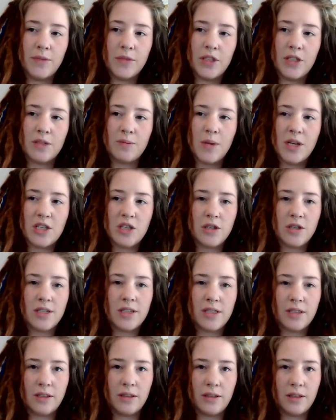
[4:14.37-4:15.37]
Just make sure
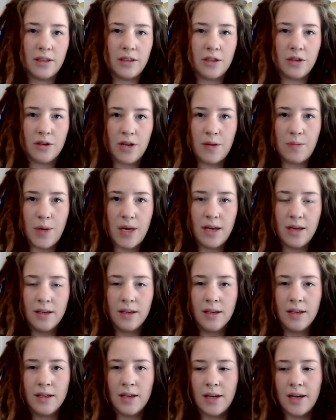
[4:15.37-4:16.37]
it's a little creamy.
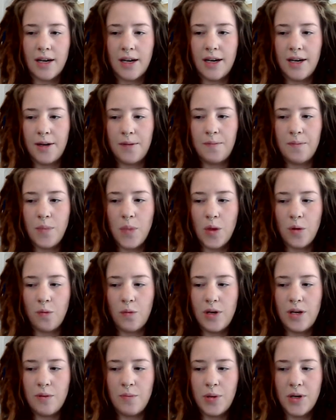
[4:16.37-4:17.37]

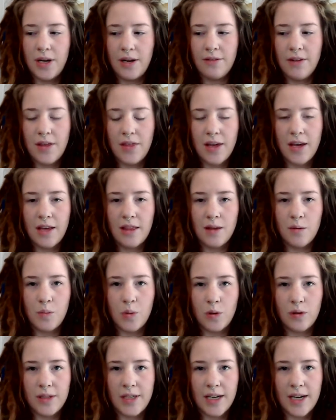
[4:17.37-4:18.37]
When you put everything in the
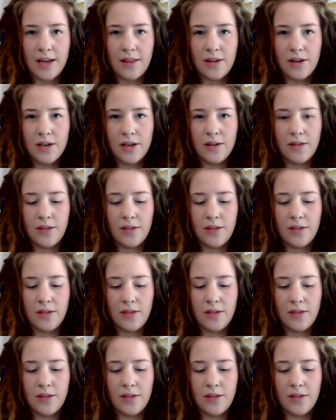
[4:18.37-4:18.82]
bowl together,